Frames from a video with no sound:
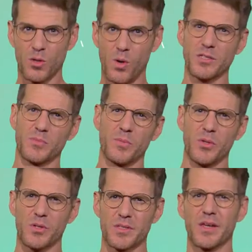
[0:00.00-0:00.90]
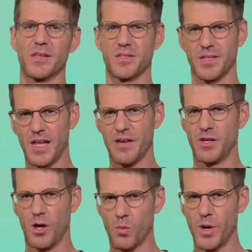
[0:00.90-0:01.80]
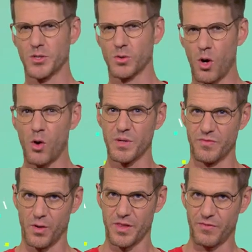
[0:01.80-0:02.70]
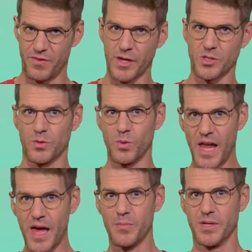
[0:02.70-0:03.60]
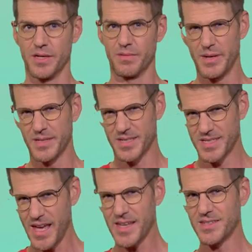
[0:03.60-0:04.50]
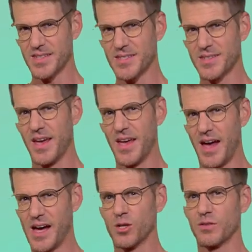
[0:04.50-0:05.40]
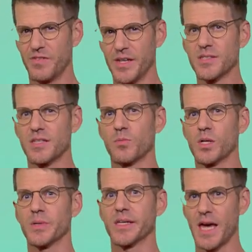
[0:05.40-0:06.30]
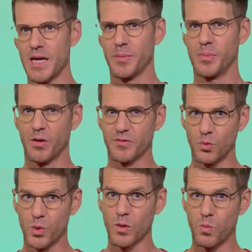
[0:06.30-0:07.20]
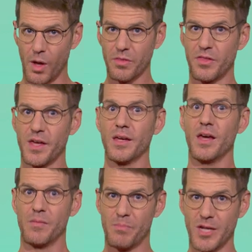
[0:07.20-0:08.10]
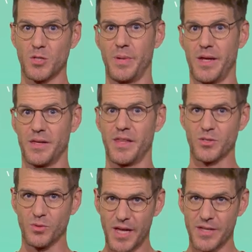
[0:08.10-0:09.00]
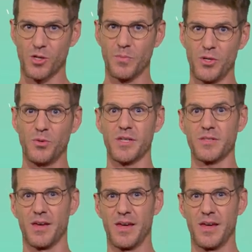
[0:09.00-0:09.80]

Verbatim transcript: Quantum computers still have a long way to go before they function reliably. But scientists are convinced they will be capable of doing one thing much better than today's computers: